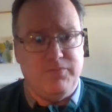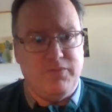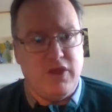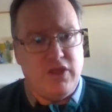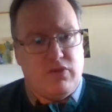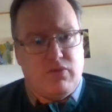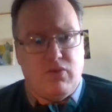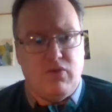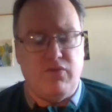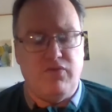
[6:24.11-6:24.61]

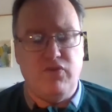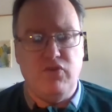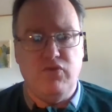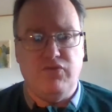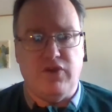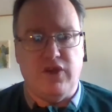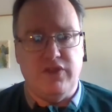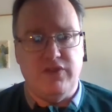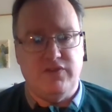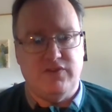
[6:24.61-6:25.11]
Might throw a few
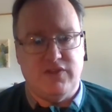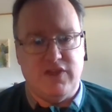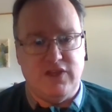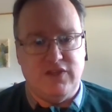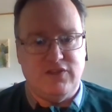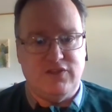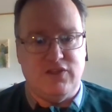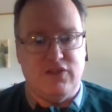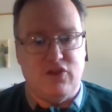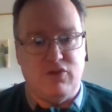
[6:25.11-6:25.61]
fun
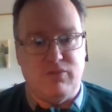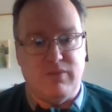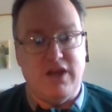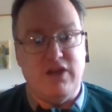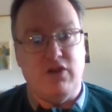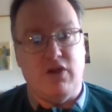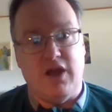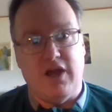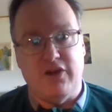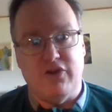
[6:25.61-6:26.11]
things in there.
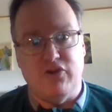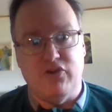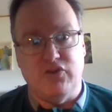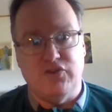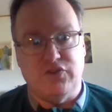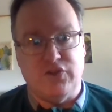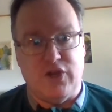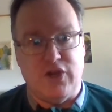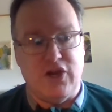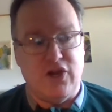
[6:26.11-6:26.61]
My
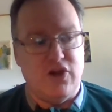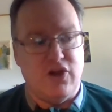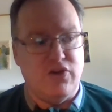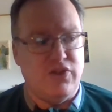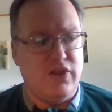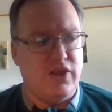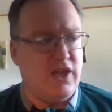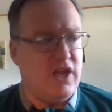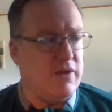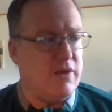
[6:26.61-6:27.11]
daughters are
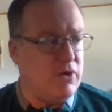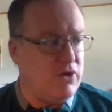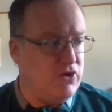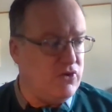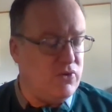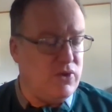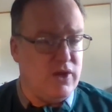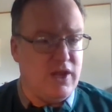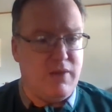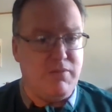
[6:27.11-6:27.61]
thinking
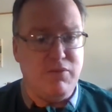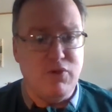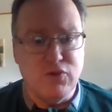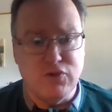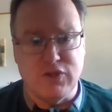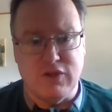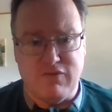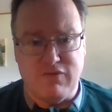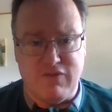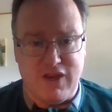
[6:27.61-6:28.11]
about doing a
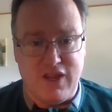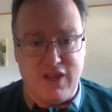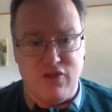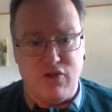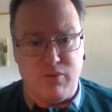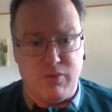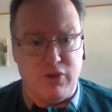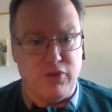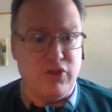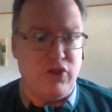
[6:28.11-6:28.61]
music
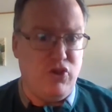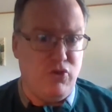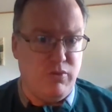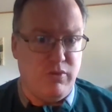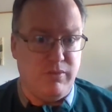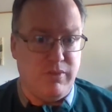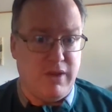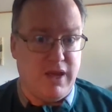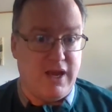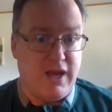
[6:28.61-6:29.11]
video about the
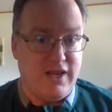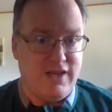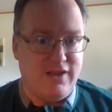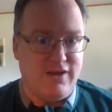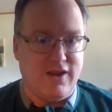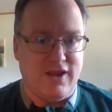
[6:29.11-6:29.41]
human body,